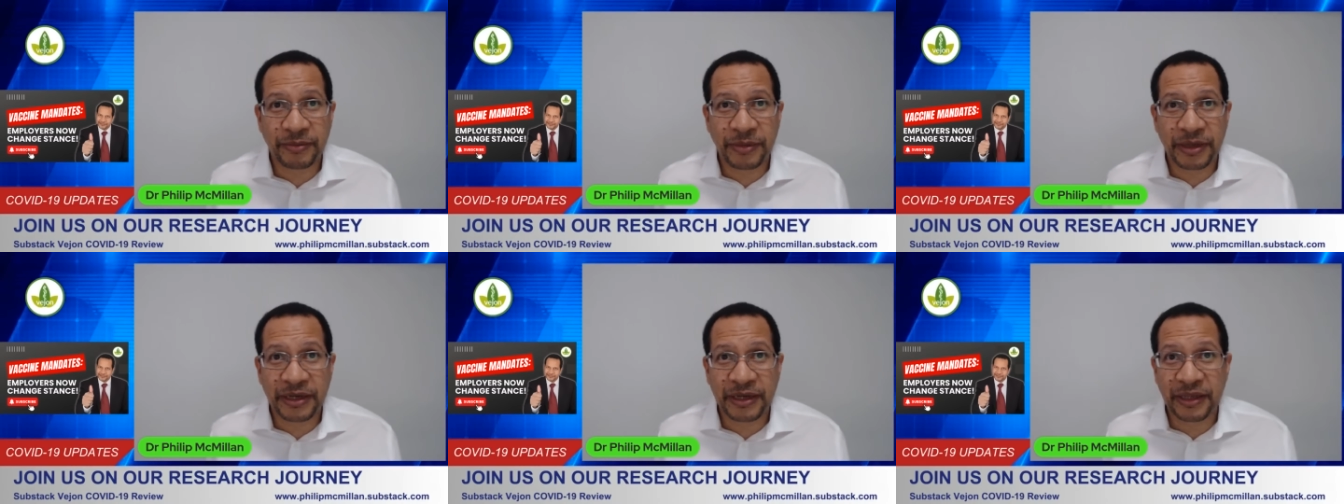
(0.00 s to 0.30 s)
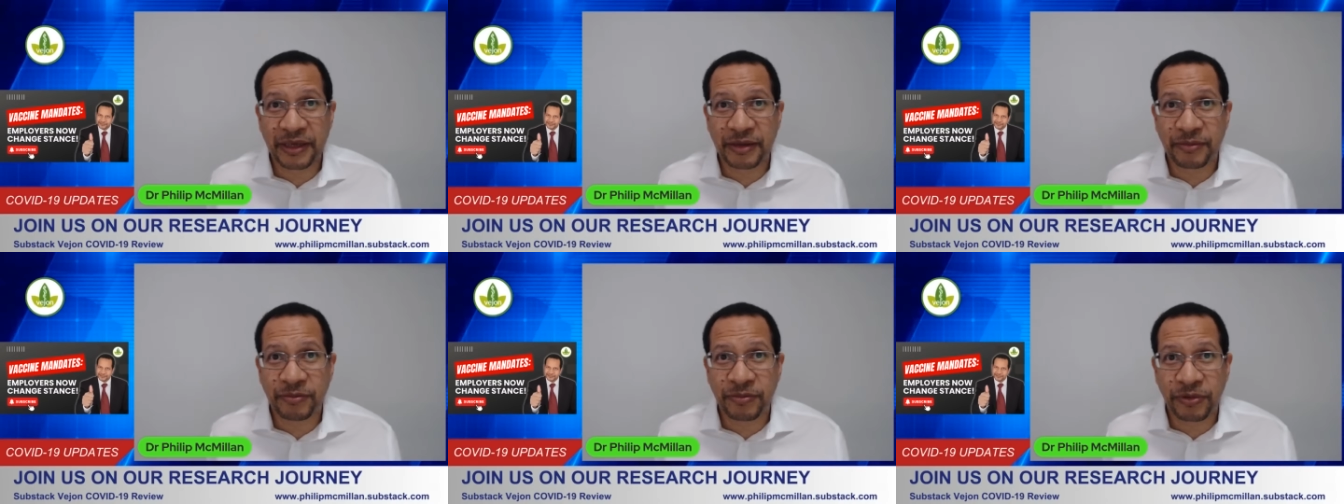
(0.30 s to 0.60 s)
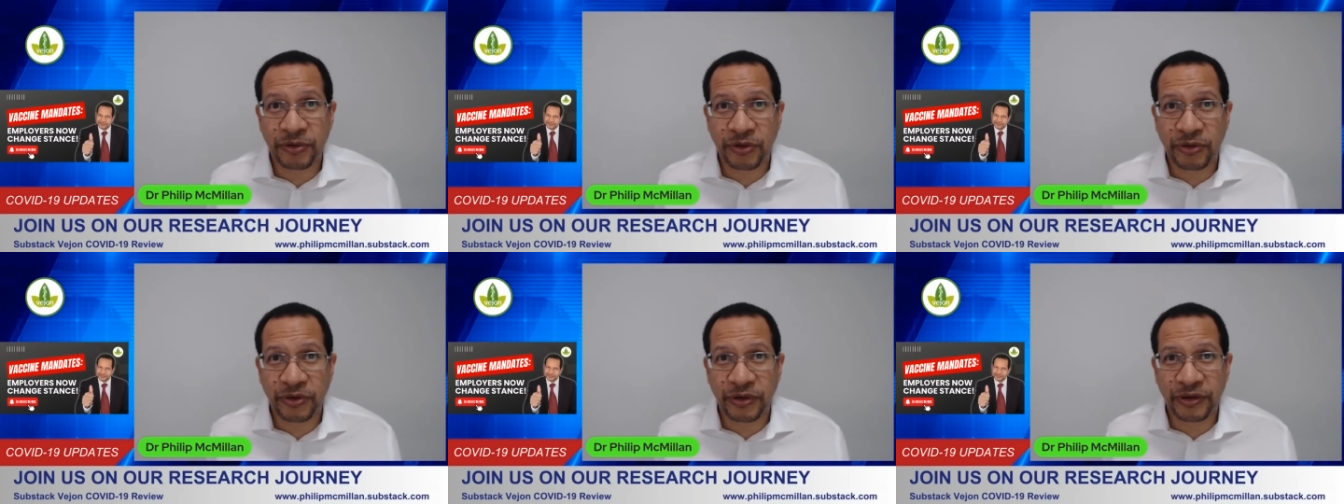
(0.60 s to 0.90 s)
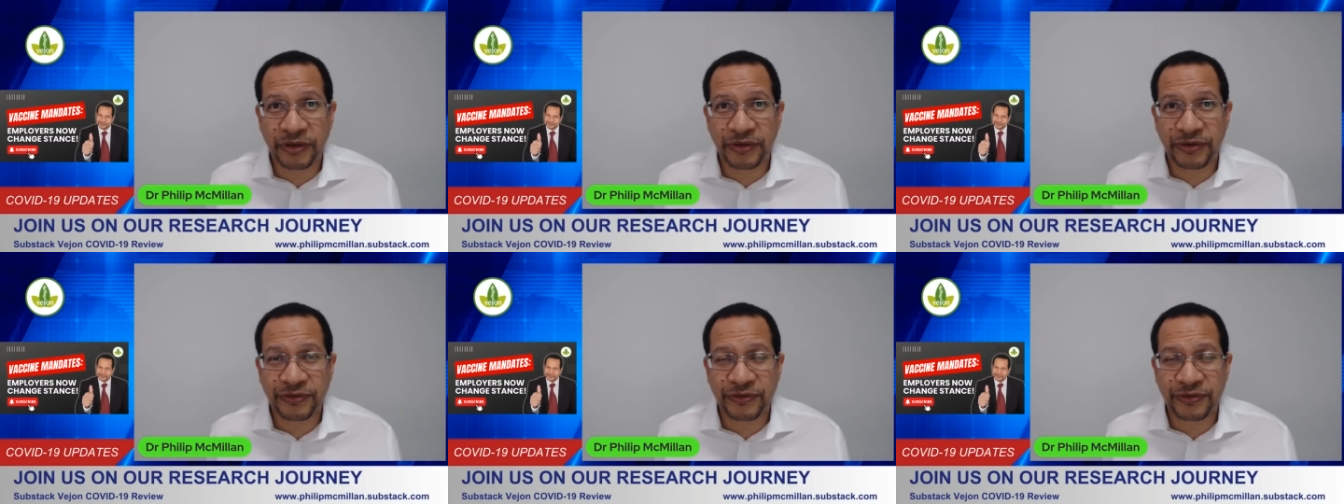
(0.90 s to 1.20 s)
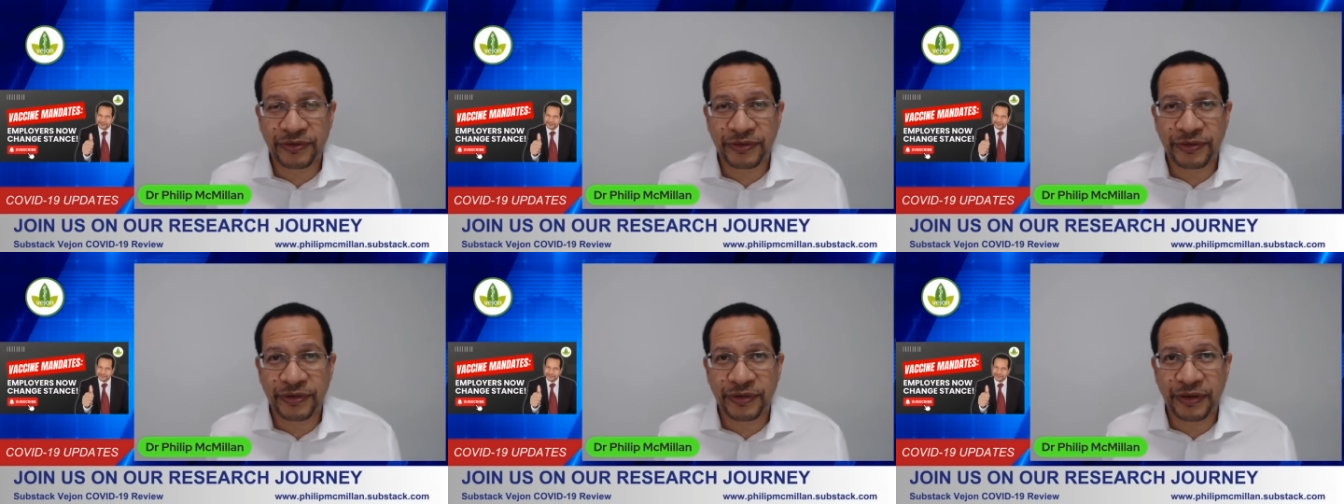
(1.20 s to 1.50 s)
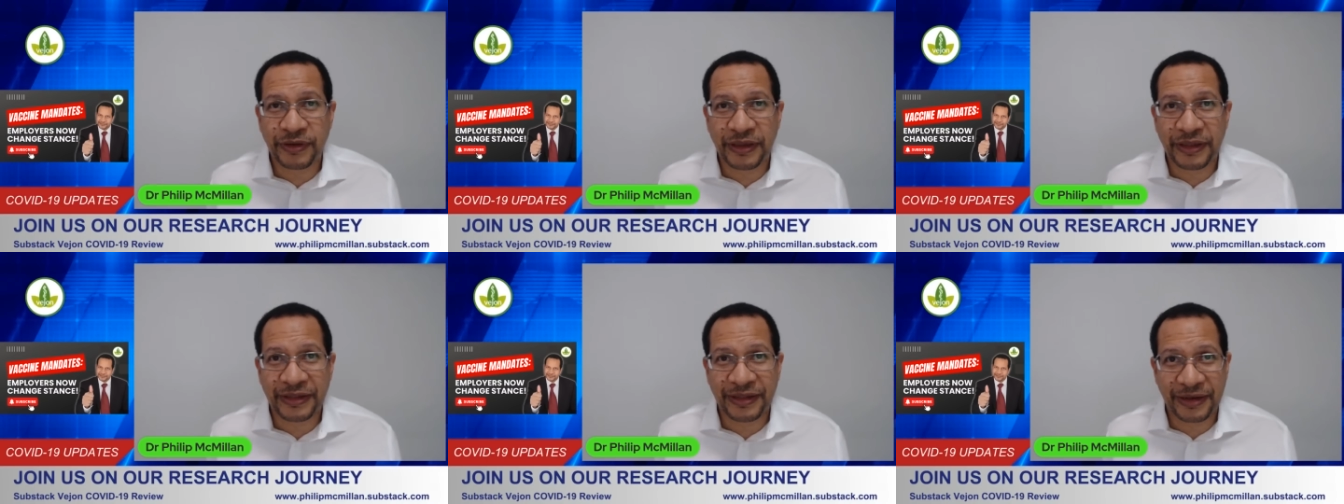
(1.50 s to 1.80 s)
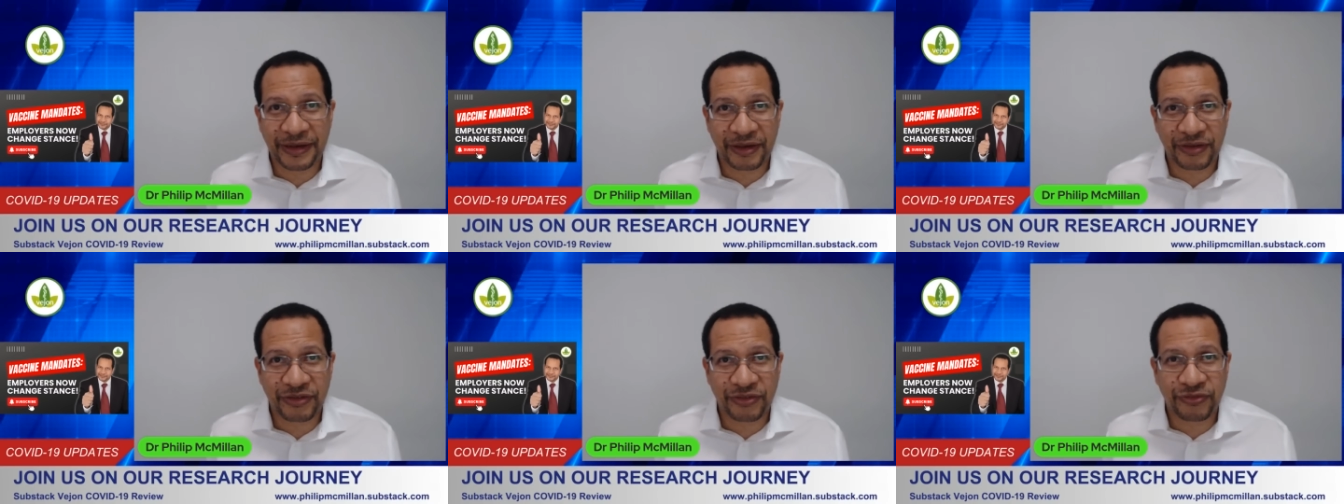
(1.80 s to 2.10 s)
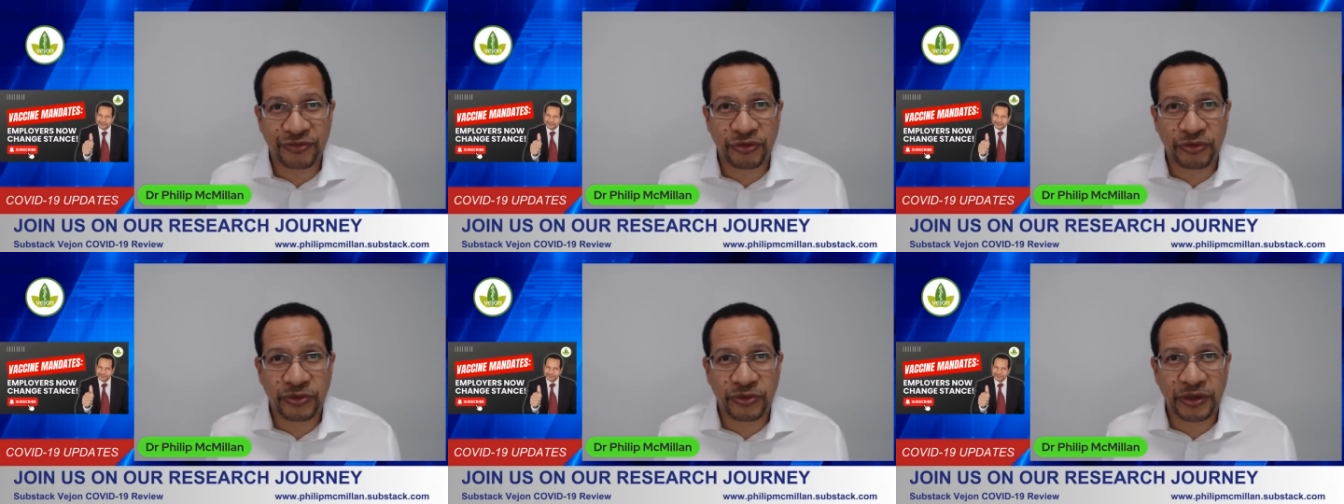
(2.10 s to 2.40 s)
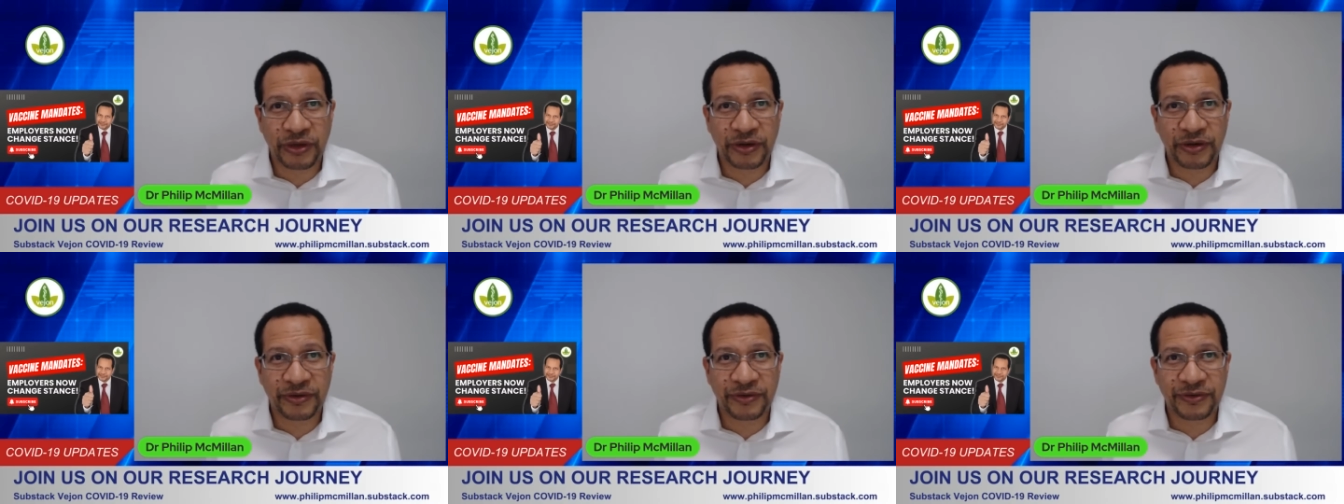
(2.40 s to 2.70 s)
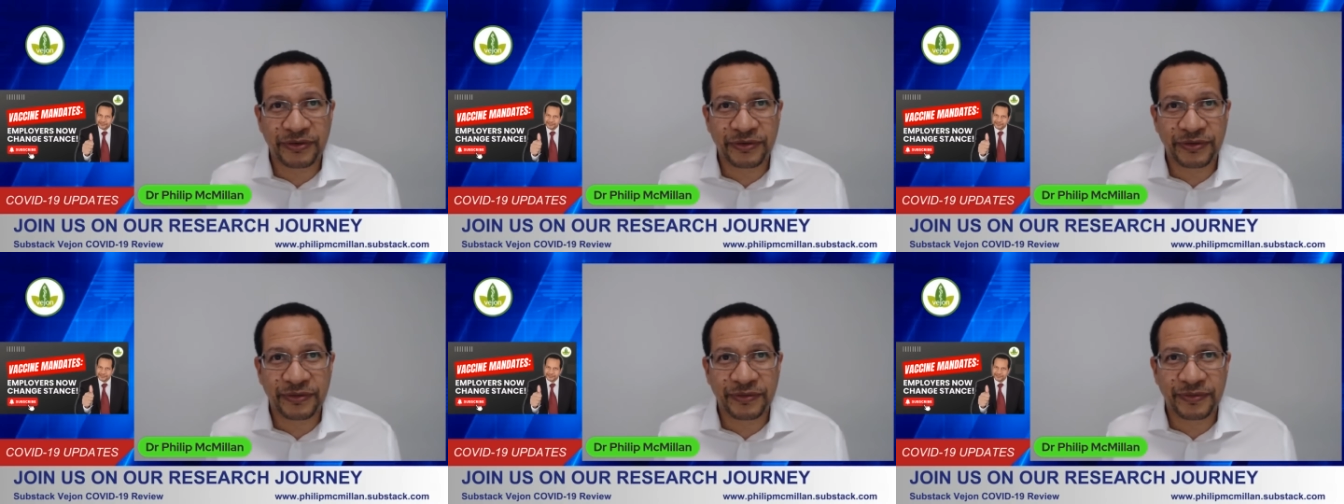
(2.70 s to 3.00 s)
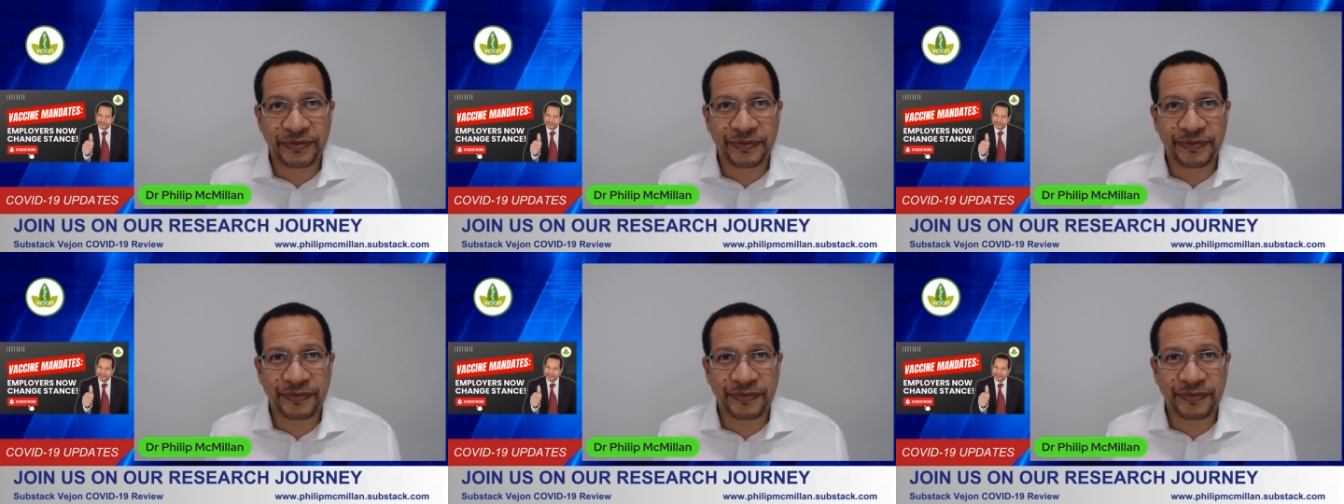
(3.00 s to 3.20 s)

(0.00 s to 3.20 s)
many employers in the next few years.